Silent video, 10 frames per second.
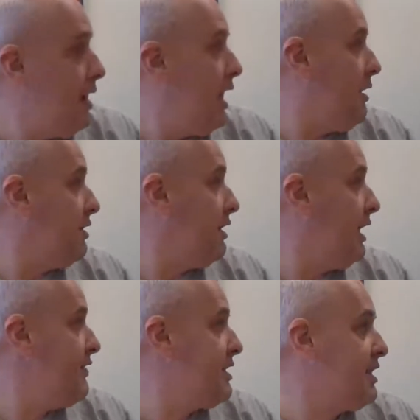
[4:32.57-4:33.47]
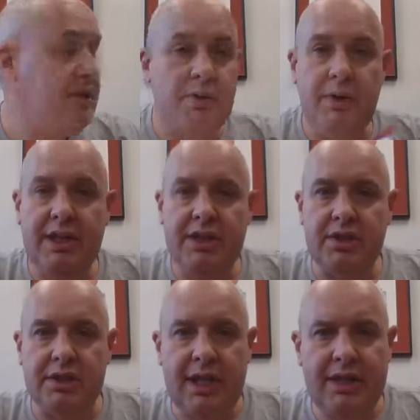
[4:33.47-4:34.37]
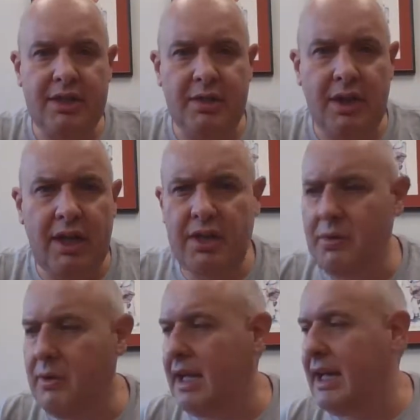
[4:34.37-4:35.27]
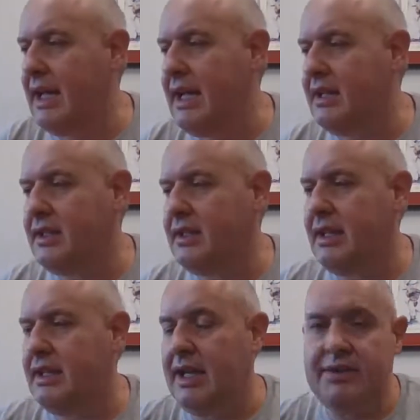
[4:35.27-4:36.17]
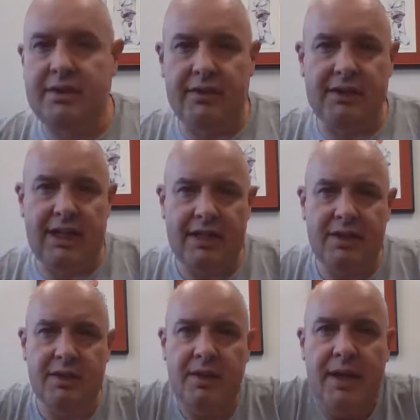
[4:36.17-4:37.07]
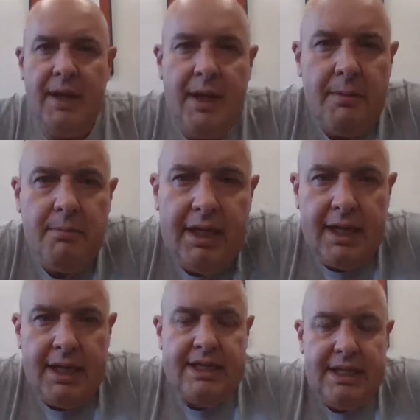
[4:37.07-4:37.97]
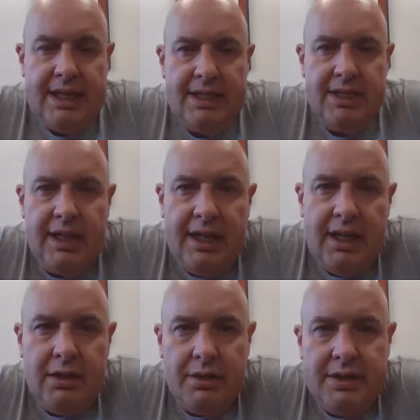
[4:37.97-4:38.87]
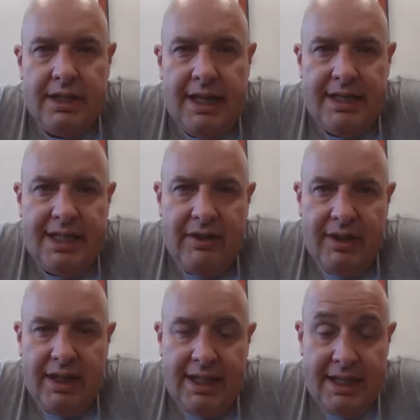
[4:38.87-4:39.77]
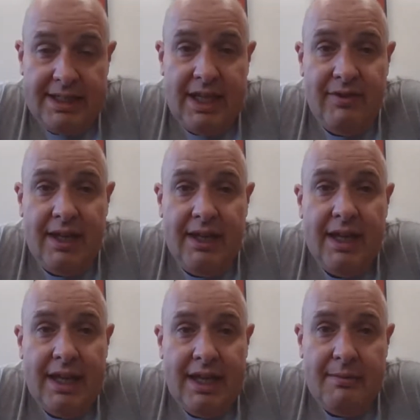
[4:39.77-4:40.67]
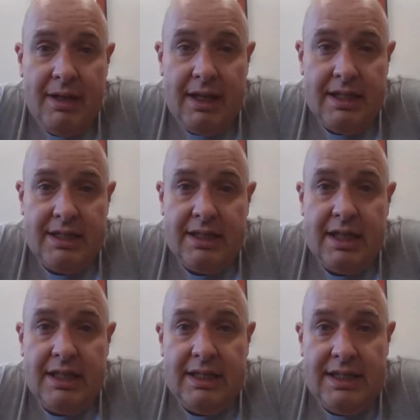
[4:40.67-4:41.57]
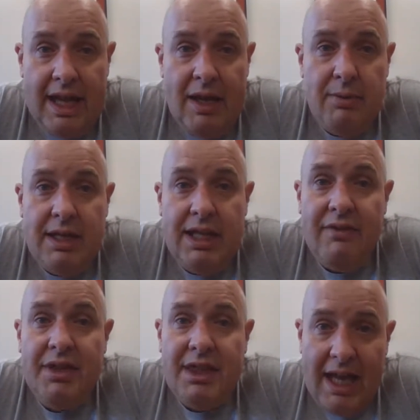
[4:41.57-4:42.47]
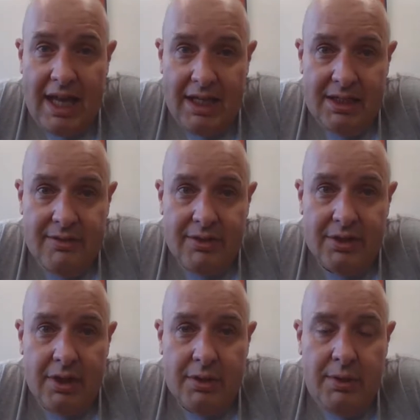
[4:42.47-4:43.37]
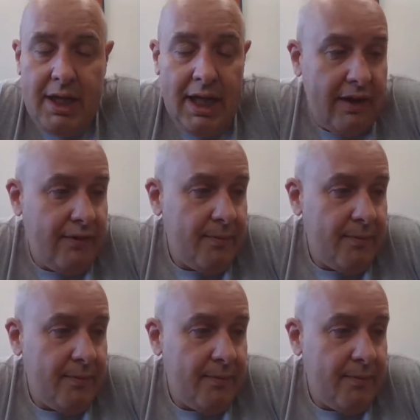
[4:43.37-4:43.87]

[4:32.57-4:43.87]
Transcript: Our life skill this week is gratitude. And you know what? I like the life skill of gratitude because it's getting close to Thanksgiving. And Thanksgiving is a day we give thanks for all that we have.